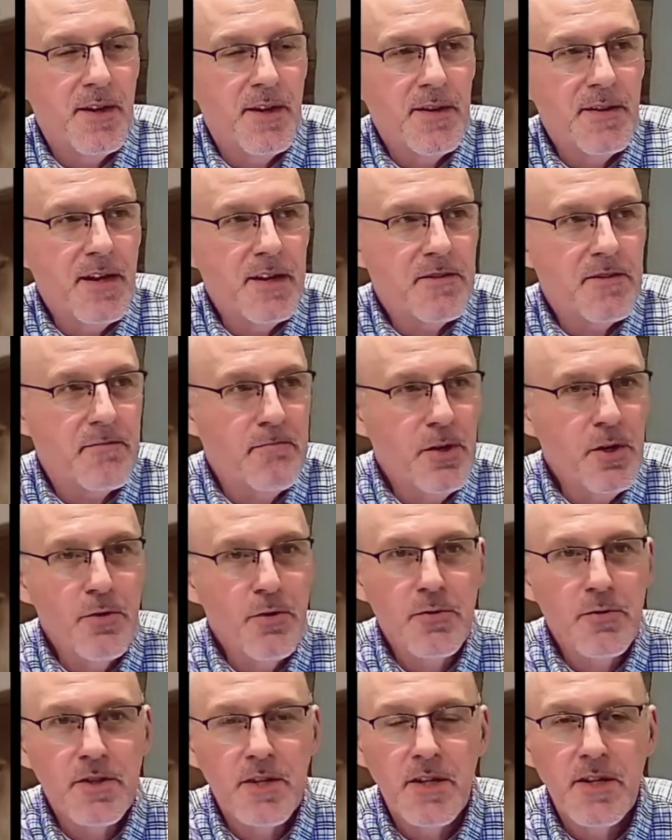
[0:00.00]
That's
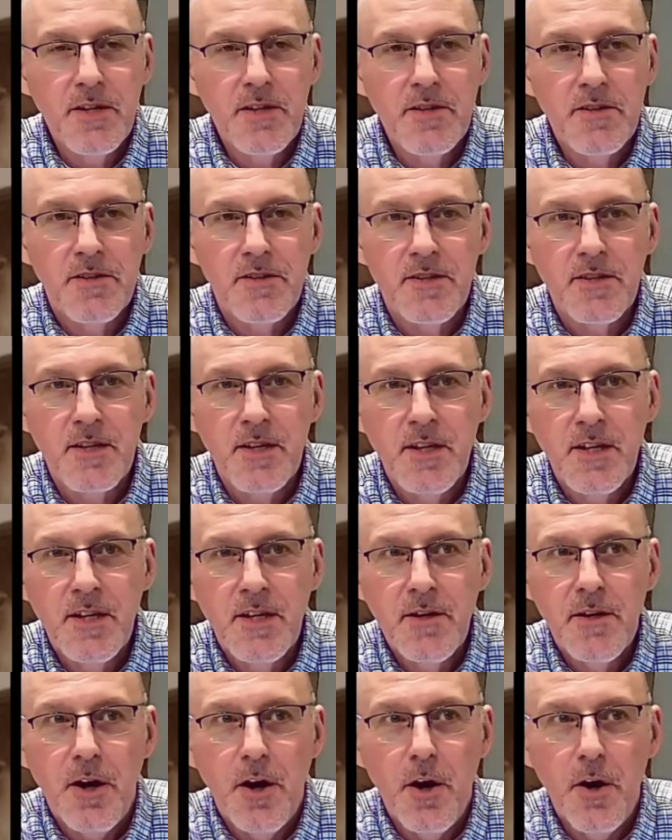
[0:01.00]
Moses,
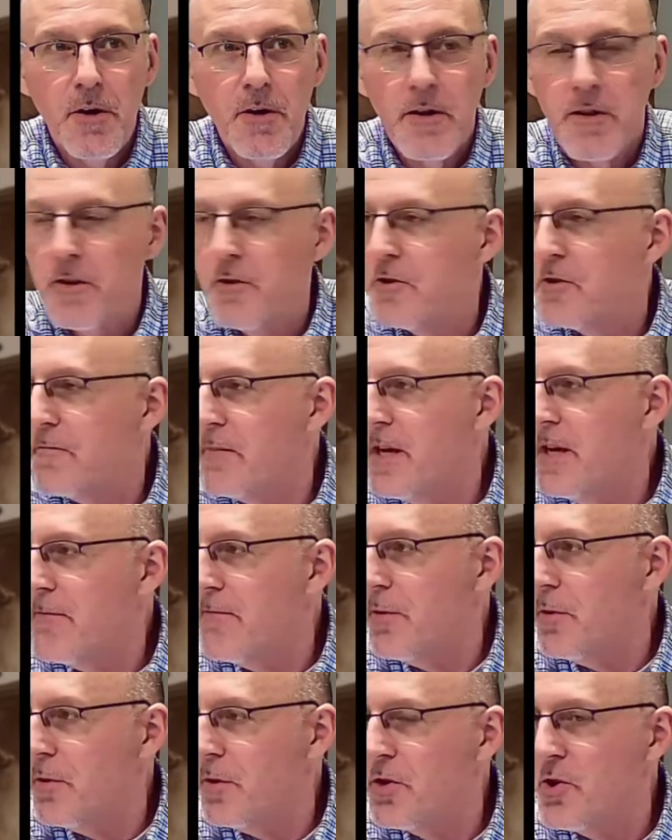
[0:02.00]
all of those
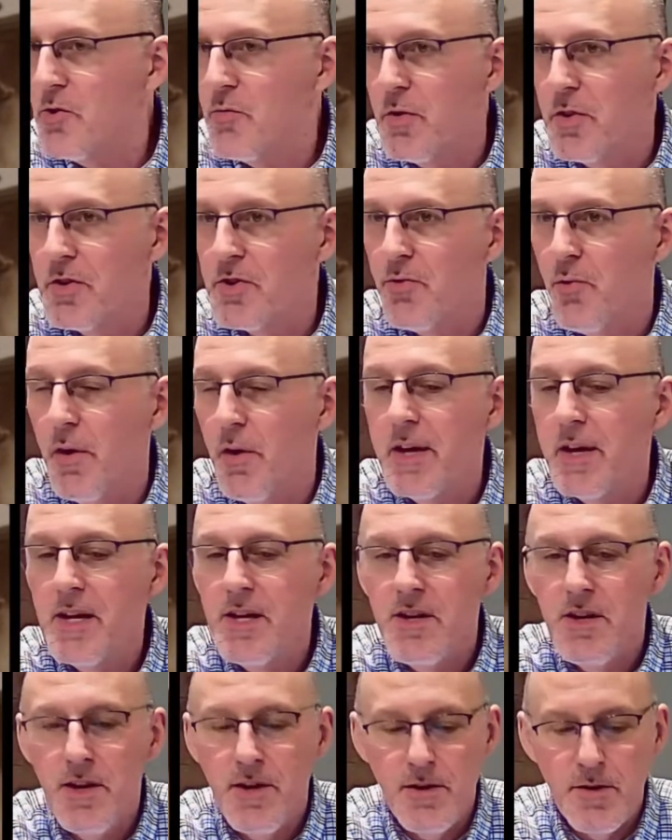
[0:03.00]
people who were 20
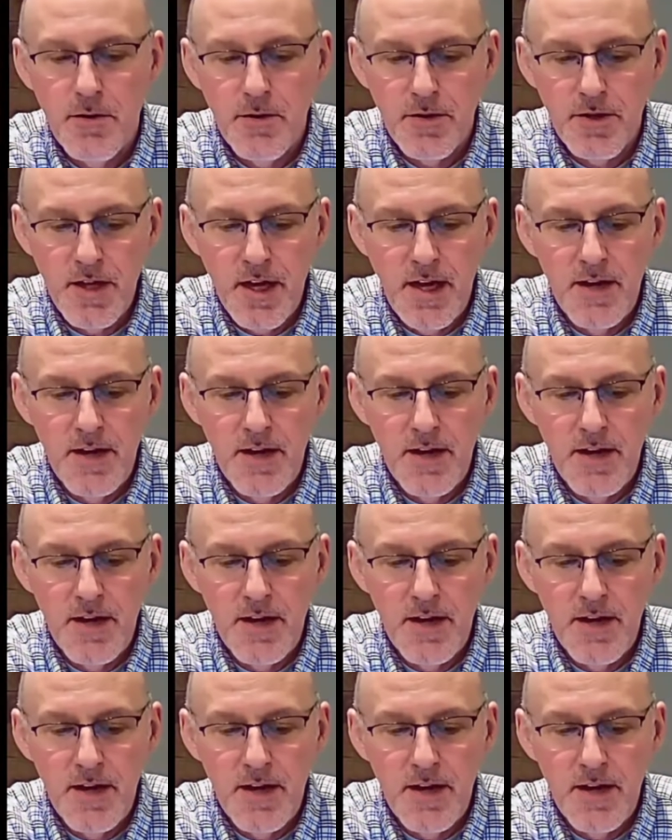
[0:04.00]
years and